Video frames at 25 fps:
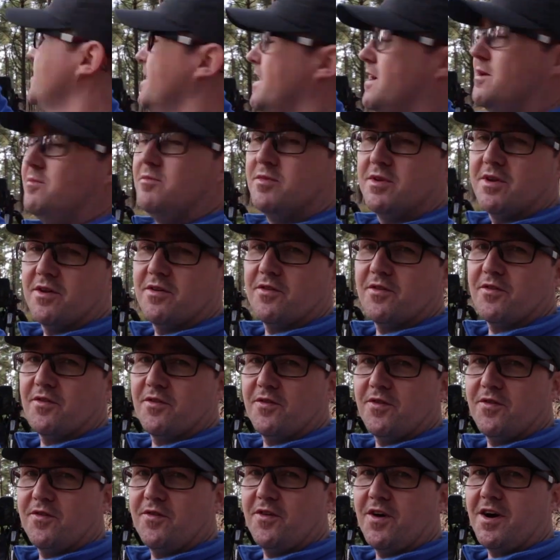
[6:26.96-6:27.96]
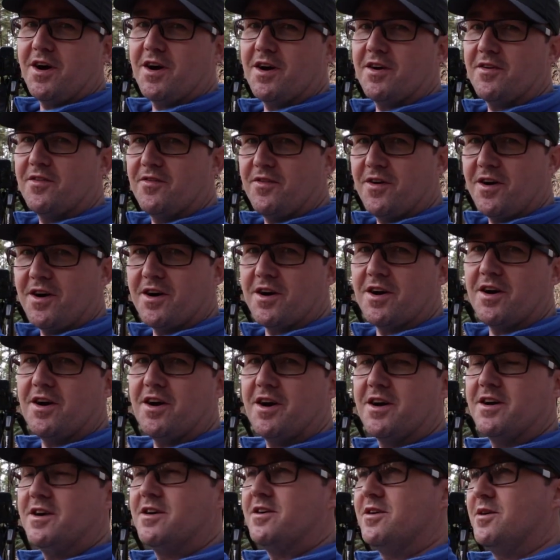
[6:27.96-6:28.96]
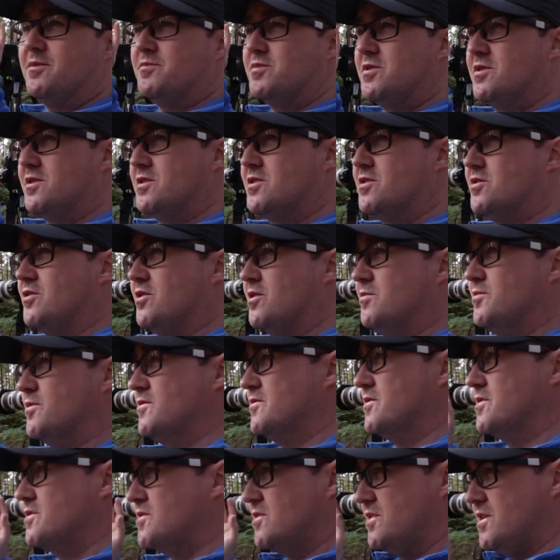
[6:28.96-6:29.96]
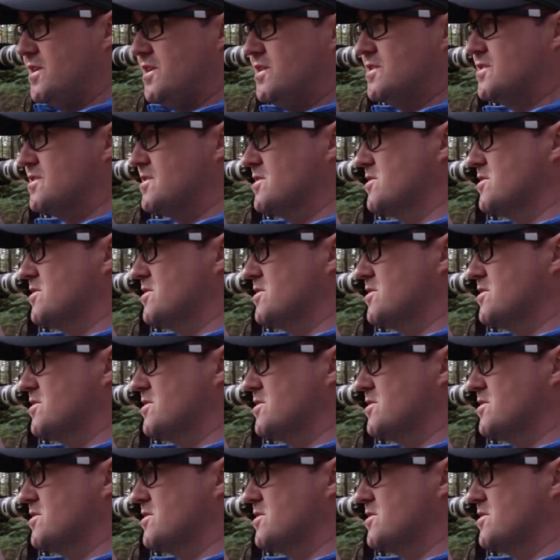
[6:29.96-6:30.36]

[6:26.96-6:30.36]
climbed far higher up to the top of the trees.